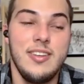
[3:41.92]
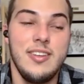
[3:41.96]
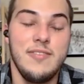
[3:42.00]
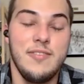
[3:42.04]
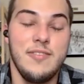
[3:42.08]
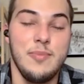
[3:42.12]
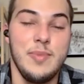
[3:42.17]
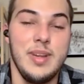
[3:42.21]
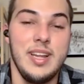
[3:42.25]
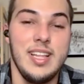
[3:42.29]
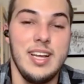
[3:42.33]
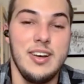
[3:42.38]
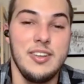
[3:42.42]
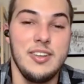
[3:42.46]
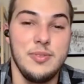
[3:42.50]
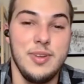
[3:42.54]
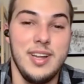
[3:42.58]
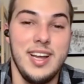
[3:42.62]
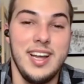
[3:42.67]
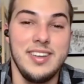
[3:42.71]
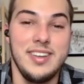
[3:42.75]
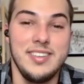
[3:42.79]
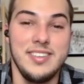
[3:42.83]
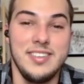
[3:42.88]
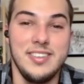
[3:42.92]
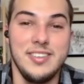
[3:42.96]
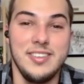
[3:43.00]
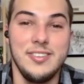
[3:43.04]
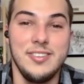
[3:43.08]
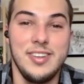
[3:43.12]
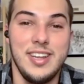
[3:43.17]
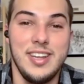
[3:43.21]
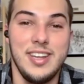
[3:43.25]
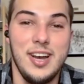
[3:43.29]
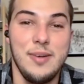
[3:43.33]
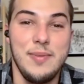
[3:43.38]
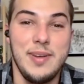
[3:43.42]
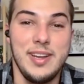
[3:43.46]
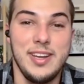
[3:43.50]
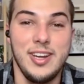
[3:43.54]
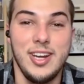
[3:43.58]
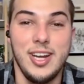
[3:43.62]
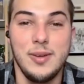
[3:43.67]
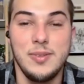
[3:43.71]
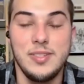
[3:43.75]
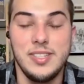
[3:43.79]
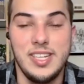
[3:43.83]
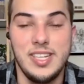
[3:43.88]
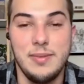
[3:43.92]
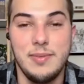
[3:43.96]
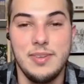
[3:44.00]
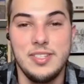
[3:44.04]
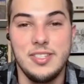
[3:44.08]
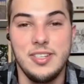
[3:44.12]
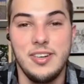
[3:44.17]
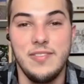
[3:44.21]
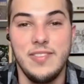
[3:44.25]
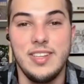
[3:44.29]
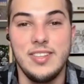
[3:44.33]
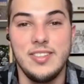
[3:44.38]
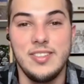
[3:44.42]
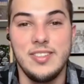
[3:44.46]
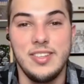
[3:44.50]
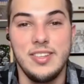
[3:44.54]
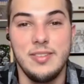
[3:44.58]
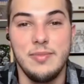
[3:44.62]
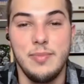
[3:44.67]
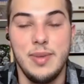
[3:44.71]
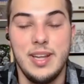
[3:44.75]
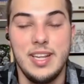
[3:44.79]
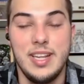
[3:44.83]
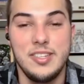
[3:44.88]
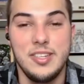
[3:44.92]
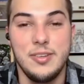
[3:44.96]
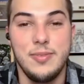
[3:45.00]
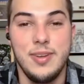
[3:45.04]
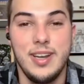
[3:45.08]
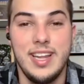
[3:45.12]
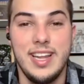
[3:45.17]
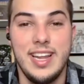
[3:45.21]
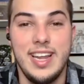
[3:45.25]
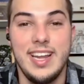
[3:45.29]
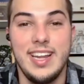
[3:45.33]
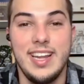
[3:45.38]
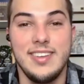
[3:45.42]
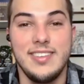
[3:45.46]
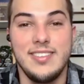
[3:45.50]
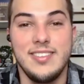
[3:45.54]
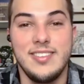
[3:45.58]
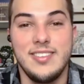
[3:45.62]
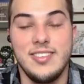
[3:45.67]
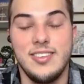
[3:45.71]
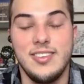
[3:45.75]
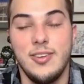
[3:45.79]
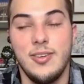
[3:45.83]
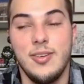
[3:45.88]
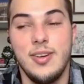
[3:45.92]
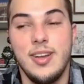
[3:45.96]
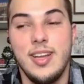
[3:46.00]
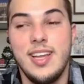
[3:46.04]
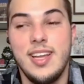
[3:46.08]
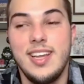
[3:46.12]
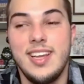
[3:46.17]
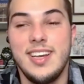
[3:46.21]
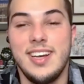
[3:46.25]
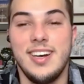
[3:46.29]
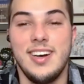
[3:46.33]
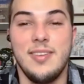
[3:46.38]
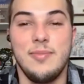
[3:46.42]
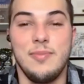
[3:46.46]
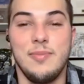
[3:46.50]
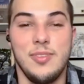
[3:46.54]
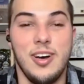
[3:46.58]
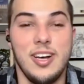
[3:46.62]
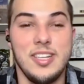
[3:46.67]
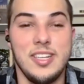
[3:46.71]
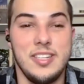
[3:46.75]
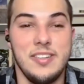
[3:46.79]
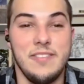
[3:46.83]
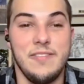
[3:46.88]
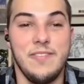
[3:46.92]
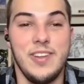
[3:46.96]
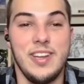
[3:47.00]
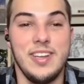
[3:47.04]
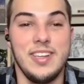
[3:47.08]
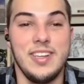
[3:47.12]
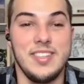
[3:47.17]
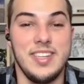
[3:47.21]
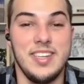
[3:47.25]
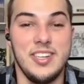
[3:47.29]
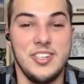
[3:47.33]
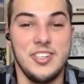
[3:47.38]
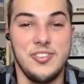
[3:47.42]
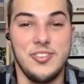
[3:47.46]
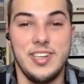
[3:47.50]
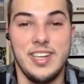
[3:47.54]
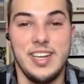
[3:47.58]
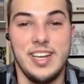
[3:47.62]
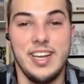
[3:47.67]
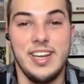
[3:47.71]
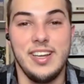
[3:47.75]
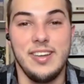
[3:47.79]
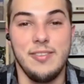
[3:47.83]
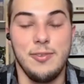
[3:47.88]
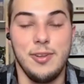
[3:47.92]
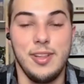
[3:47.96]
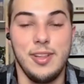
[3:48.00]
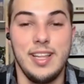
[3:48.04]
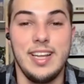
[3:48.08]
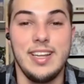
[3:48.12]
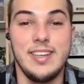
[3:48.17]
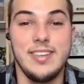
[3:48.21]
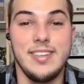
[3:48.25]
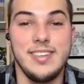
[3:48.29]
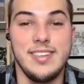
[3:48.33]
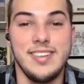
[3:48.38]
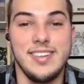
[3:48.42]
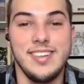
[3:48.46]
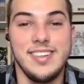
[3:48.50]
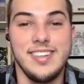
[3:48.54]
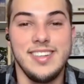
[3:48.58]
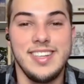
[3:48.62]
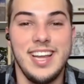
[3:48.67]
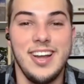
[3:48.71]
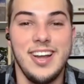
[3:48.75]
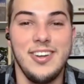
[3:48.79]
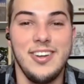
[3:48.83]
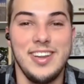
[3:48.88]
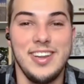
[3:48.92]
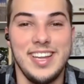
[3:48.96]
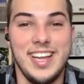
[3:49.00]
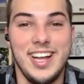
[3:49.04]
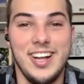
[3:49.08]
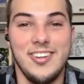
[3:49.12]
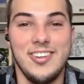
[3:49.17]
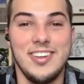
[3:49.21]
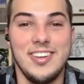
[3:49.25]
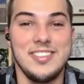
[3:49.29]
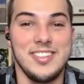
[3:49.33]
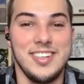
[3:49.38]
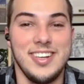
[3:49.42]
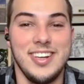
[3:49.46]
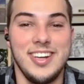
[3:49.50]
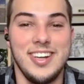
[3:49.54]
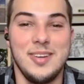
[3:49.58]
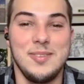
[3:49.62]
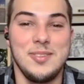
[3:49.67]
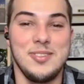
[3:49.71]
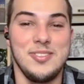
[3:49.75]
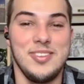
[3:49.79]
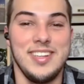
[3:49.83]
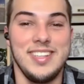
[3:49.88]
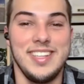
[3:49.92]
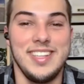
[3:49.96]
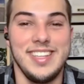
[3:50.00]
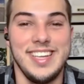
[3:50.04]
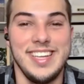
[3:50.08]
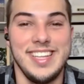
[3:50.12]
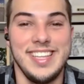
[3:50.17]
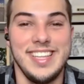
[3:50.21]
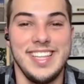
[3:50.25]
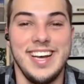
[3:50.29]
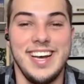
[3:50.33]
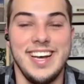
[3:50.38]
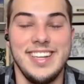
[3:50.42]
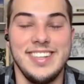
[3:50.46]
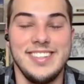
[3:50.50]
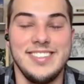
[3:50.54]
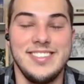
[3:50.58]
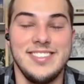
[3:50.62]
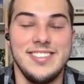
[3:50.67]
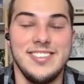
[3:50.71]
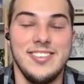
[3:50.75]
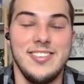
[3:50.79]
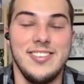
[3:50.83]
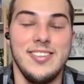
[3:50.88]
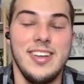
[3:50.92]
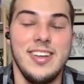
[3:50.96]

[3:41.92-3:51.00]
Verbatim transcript: for me, that was what I had to do count my carbs and give myself insulin based on what I ate. So um, lots in the fitness industry can relate to counting calories or carbs or anything like that. So